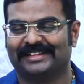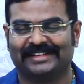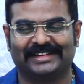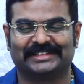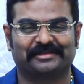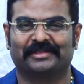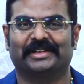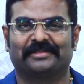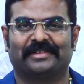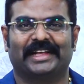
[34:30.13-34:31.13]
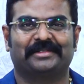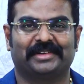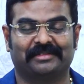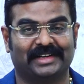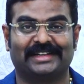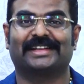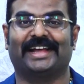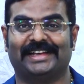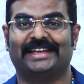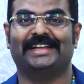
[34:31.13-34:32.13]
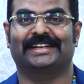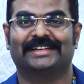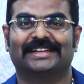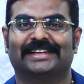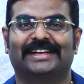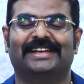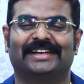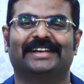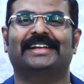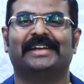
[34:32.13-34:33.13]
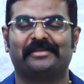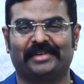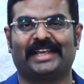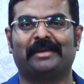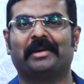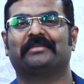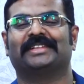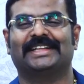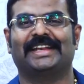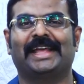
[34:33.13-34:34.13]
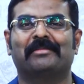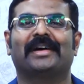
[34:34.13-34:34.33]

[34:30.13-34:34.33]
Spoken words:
It's full of life. Even at iLead, we came up with the name